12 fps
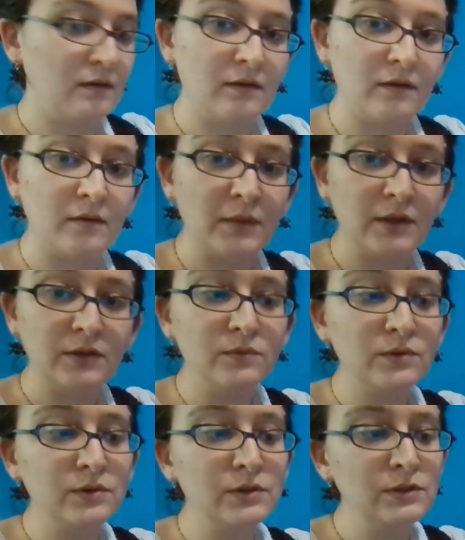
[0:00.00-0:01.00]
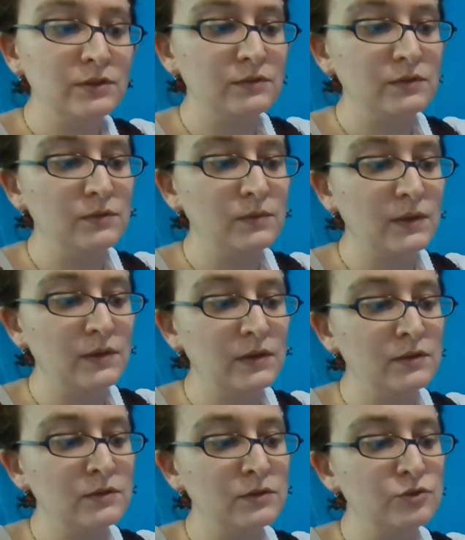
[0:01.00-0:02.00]
And you
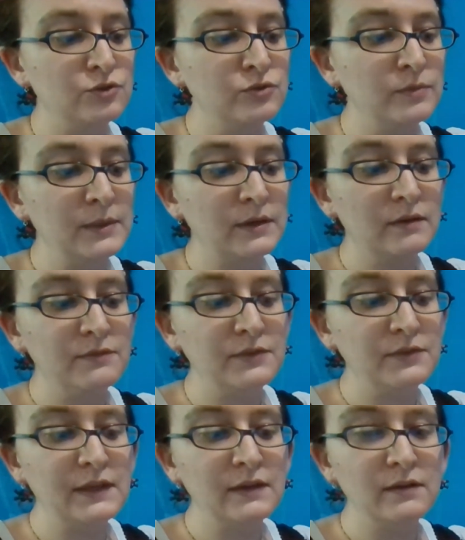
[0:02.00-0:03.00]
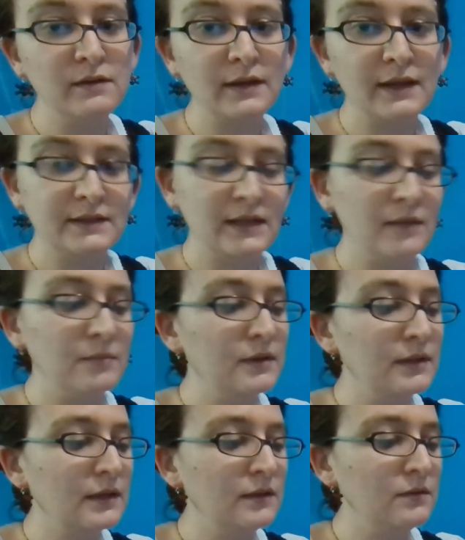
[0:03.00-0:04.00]
can trim it off here and tape it
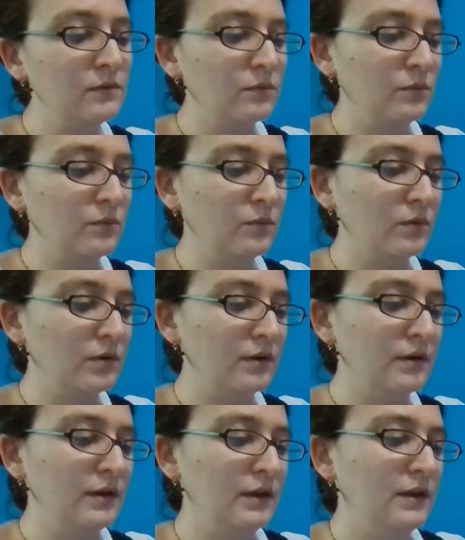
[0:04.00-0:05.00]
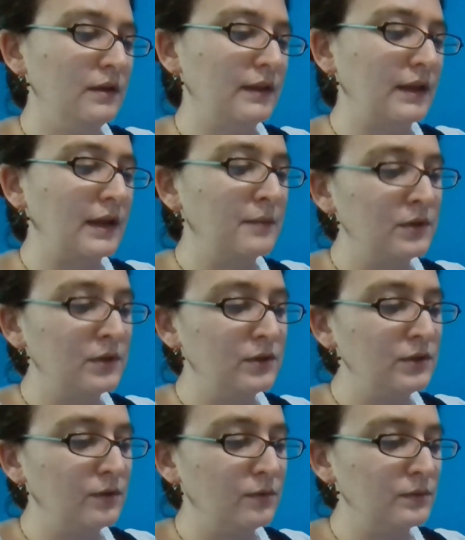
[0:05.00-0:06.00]
again, or like I'm gonna
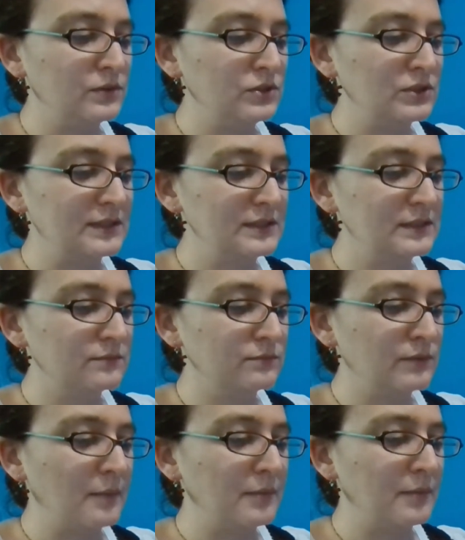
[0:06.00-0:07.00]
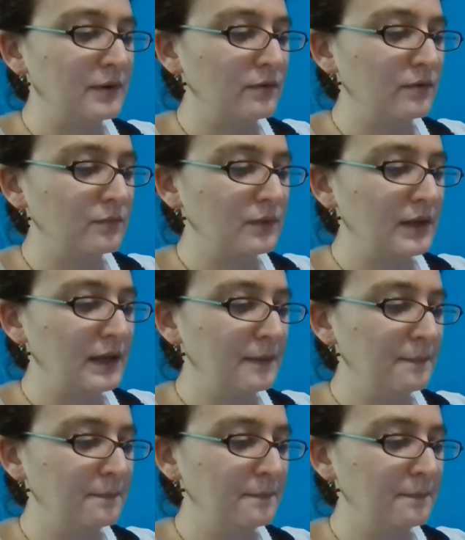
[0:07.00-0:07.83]
do is just wrap it all the way.